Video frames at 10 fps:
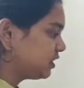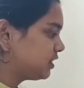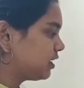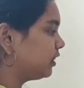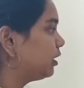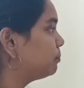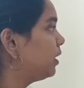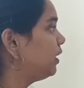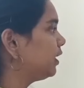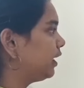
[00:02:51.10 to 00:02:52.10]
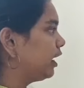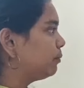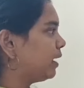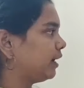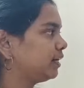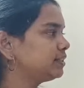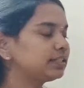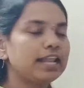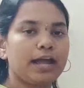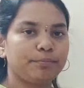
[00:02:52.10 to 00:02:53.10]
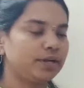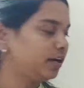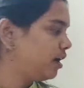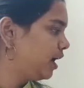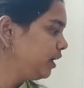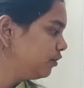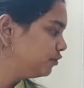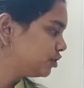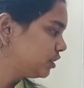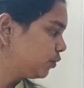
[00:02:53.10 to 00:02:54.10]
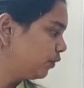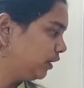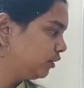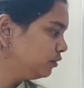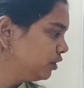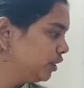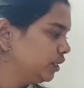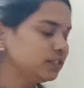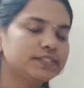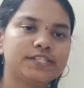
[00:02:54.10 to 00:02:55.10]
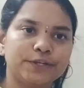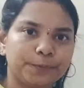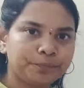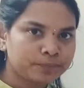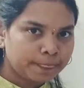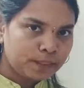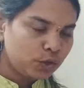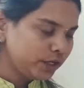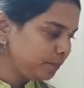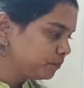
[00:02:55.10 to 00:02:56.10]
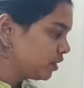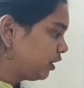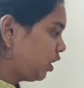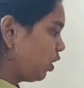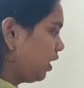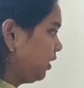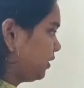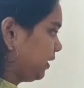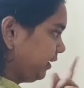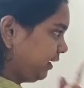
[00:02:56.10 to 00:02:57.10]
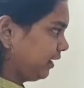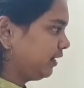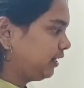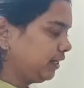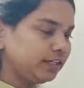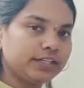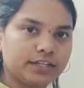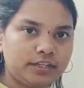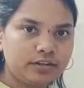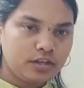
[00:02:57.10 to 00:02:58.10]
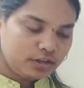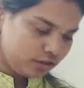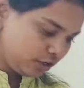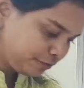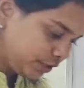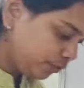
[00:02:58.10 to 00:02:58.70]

is nothing but a minus lambda I, which is equal to 0. Okay, now I'll write directly here. For